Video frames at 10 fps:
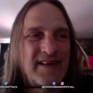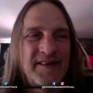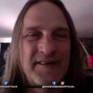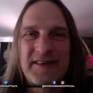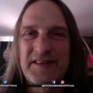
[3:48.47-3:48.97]

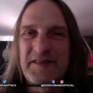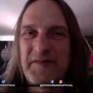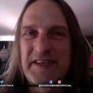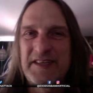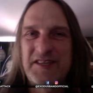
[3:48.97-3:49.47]
under this
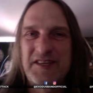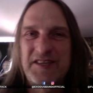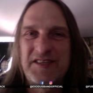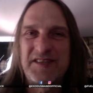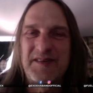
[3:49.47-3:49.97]

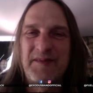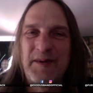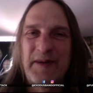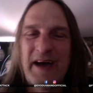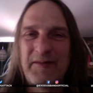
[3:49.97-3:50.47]
fictitious we
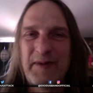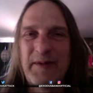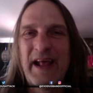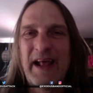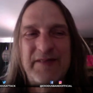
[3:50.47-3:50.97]
would have we
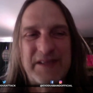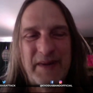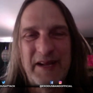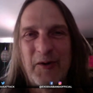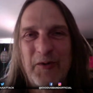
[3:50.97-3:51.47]
would have
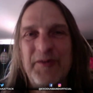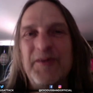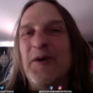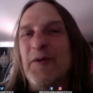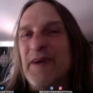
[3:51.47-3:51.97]
somebody older
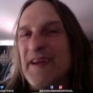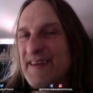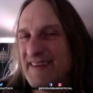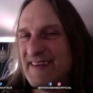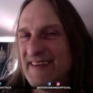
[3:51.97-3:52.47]
go in